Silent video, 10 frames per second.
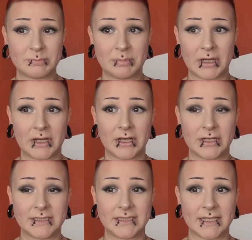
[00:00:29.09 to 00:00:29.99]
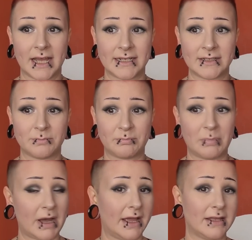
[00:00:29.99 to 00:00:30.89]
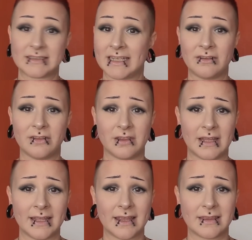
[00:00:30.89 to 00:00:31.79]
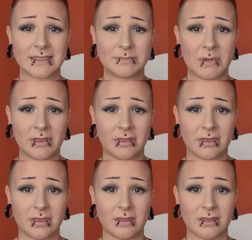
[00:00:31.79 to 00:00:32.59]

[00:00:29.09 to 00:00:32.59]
But I didn't buy a single thing this month.